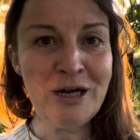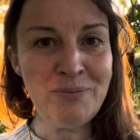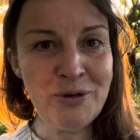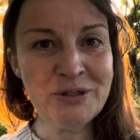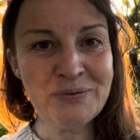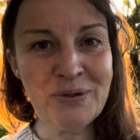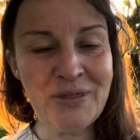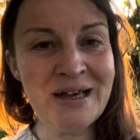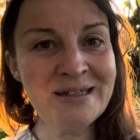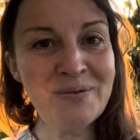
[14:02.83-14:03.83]
beautiful
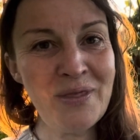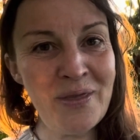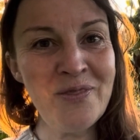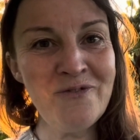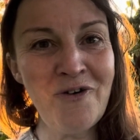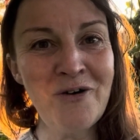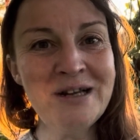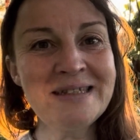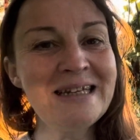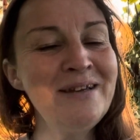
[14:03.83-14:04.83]
things within the forest,